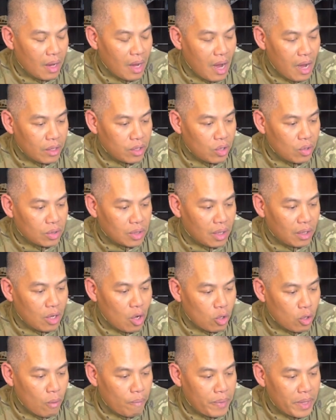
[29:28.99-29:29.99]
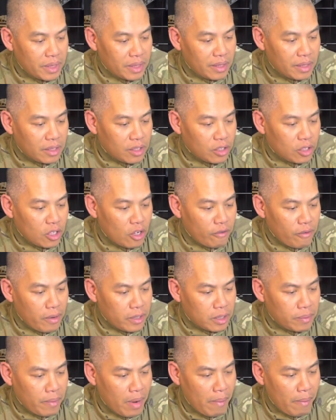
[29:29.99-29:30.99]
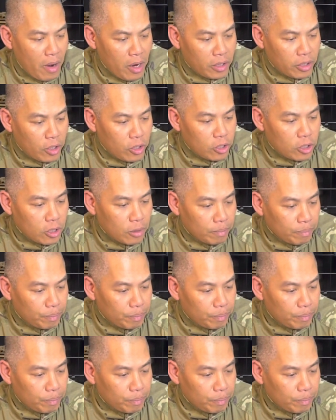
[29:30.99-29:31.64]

I'll use a local business to service my markers.